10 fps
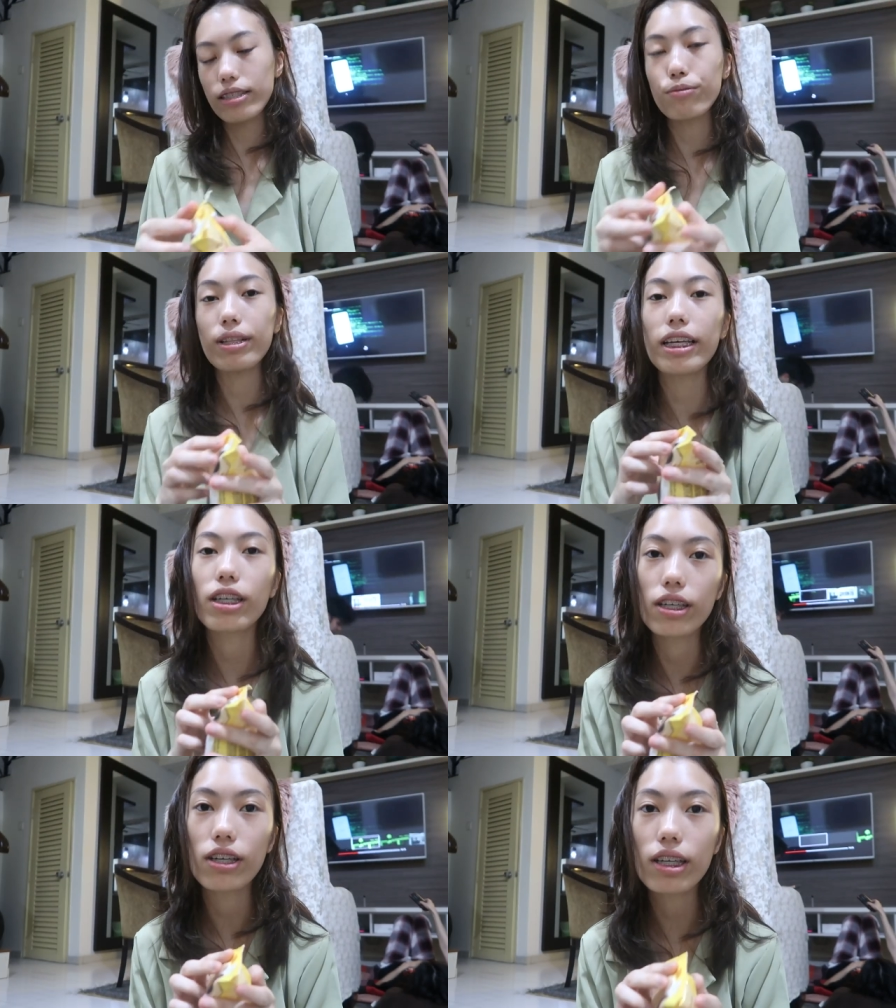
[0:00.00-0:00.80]
It's really
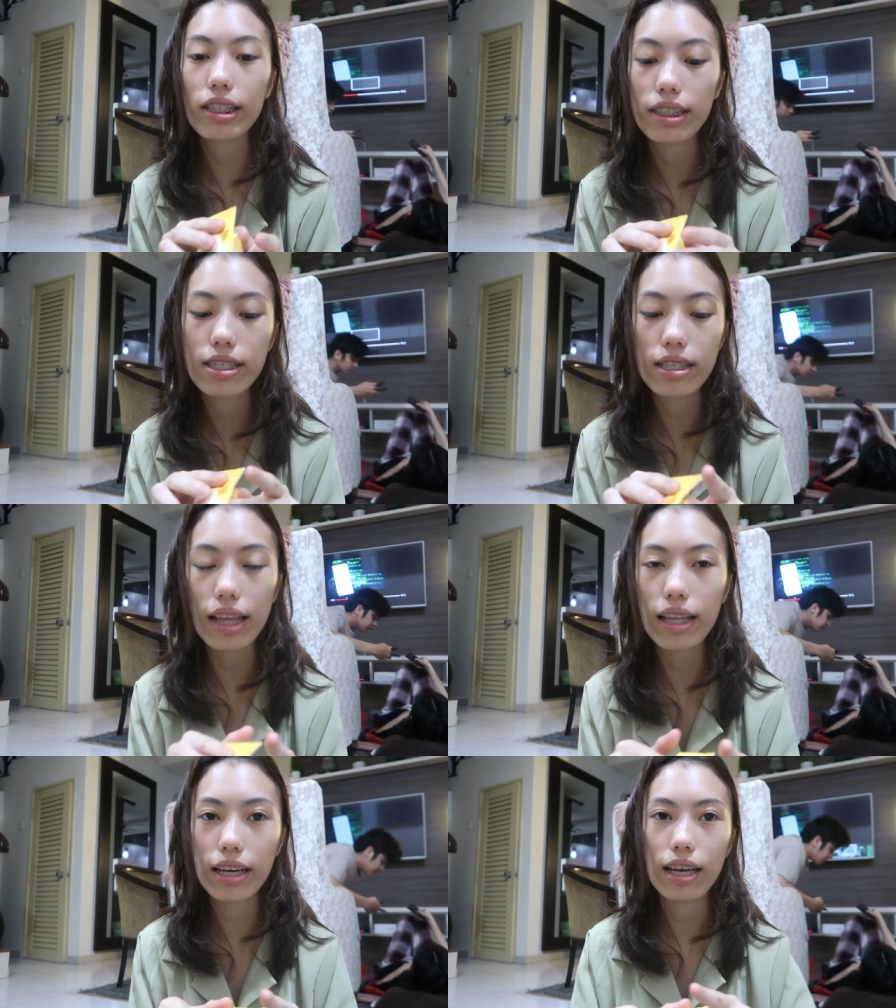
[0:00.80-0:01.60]
good since
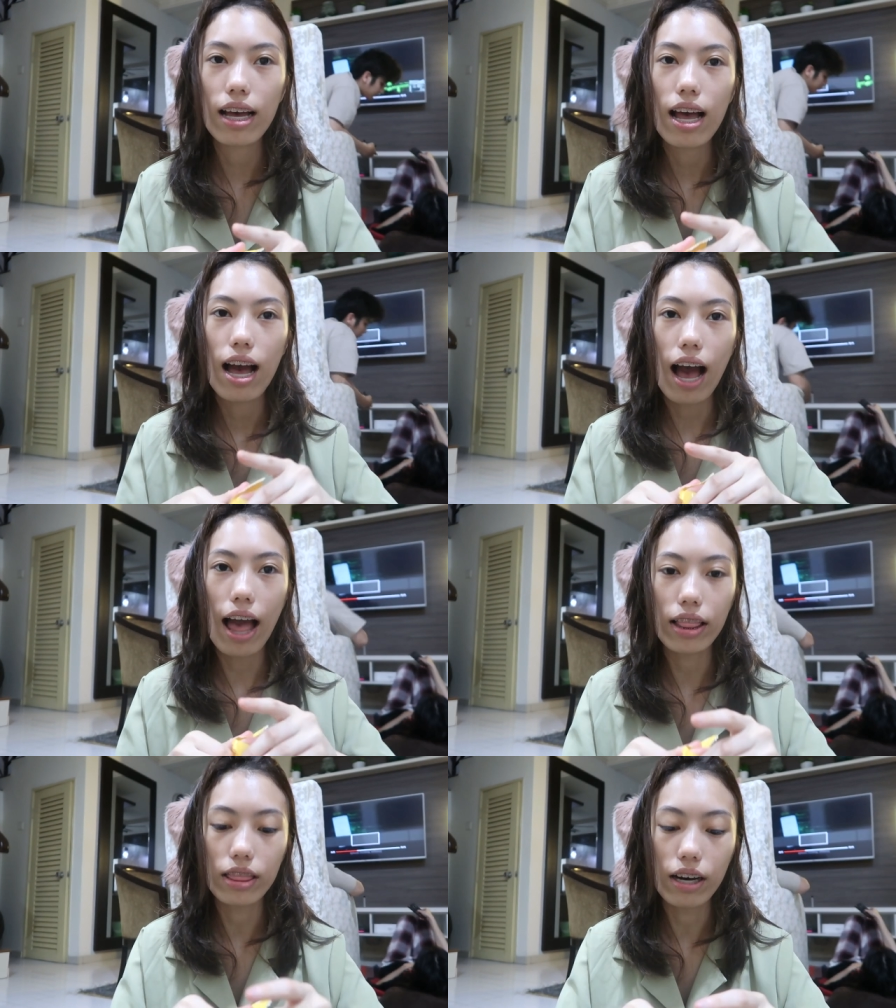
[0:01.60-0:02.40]
I like
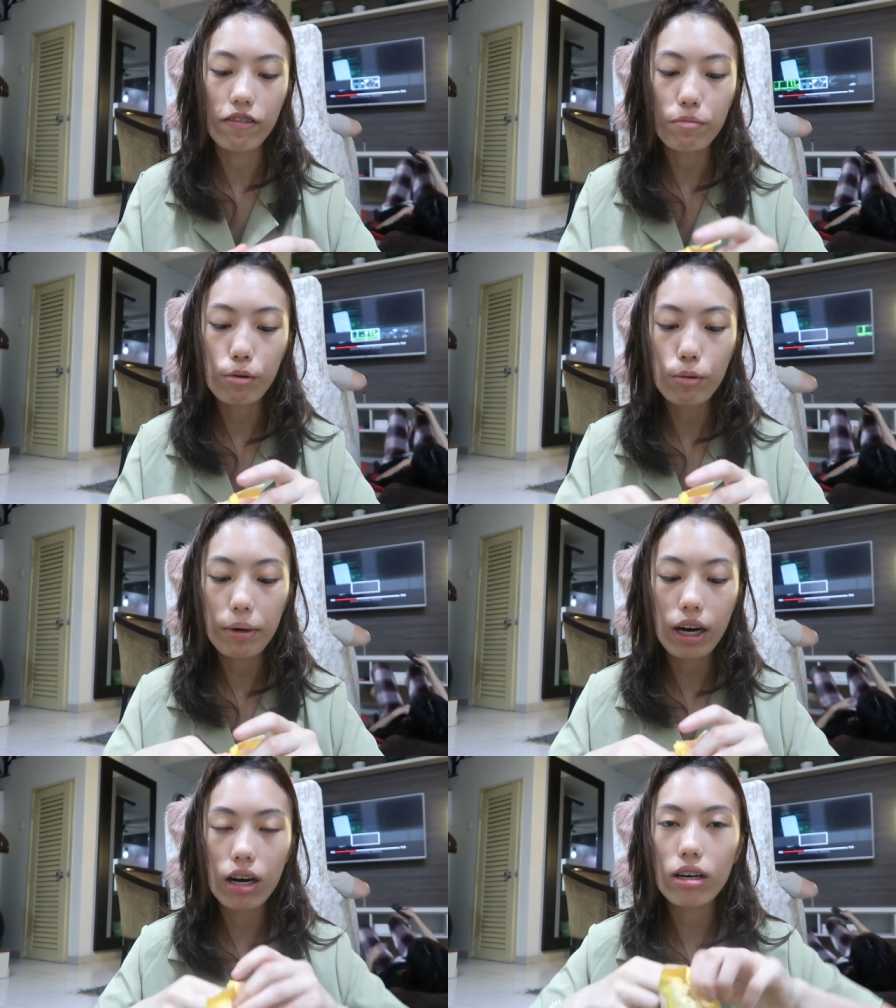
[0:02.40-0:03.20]
I love
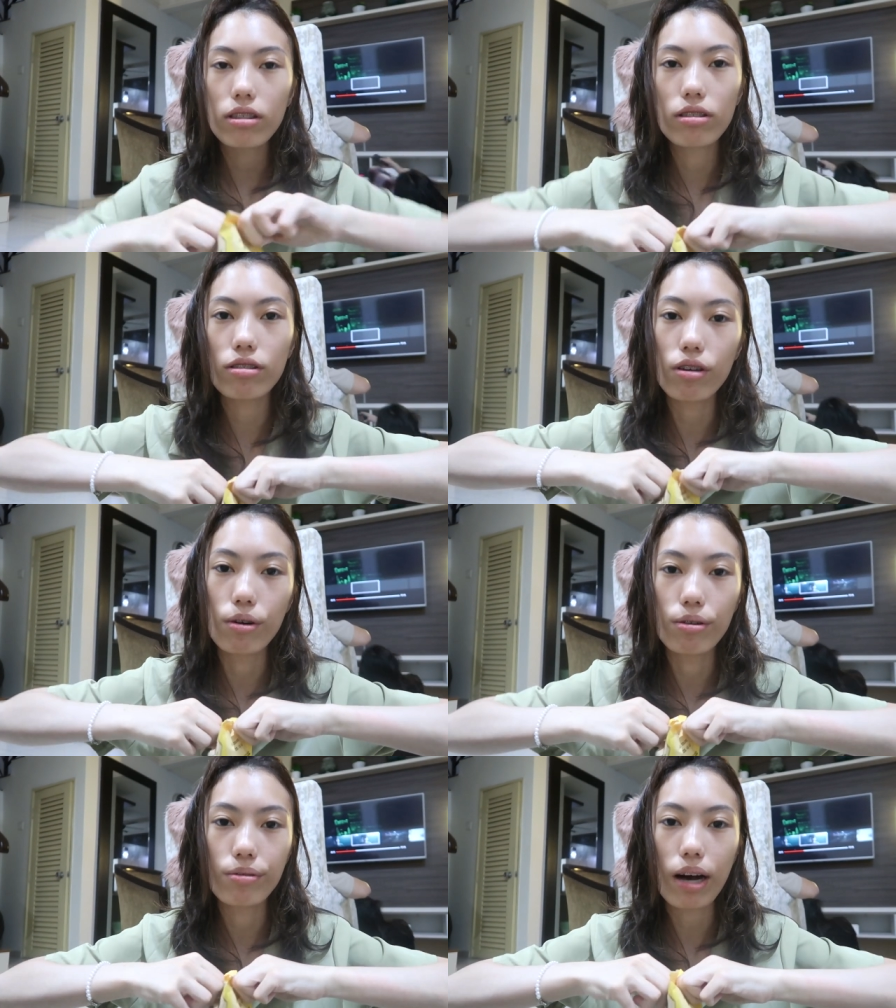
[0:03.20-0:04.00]
boba, so
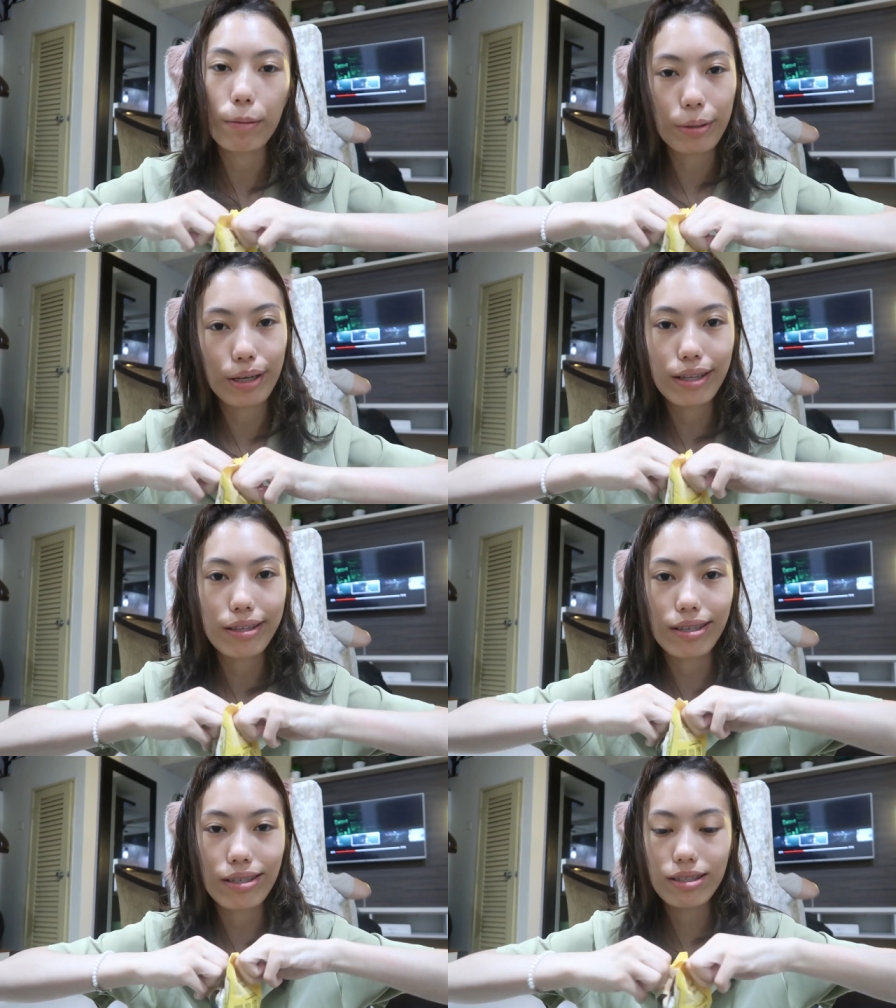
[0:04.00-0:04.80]
I'm gonna
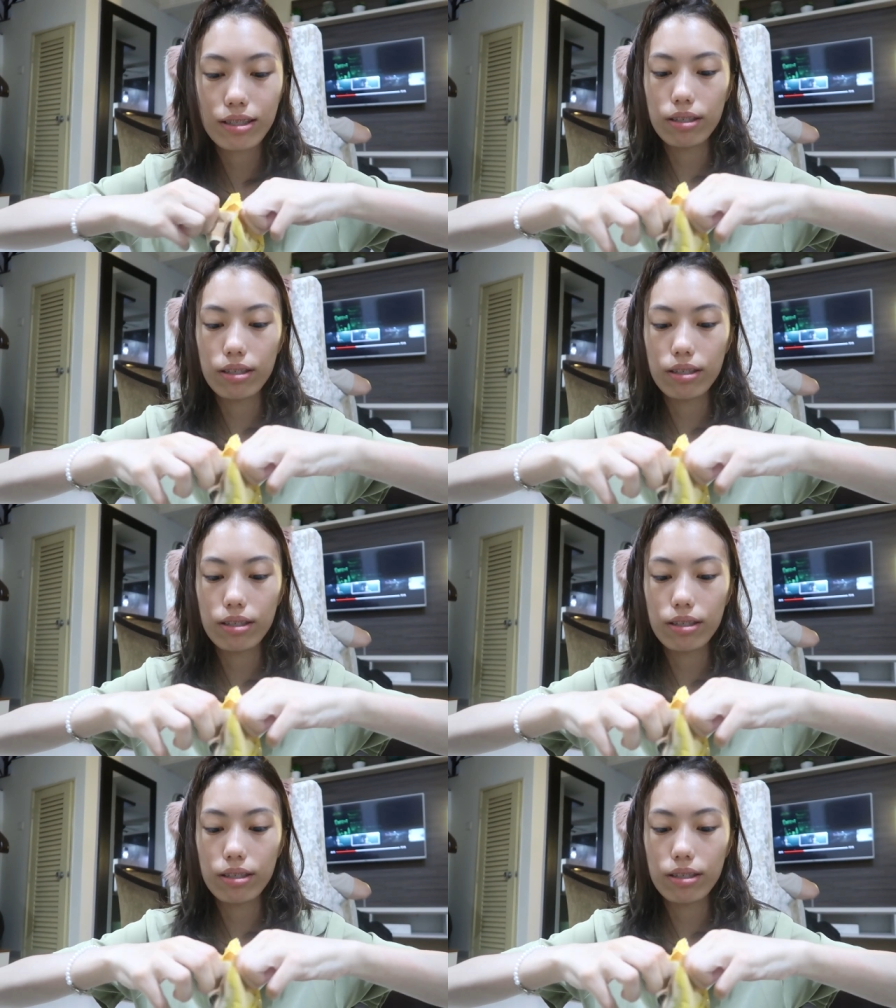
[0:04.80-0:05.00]
eat this.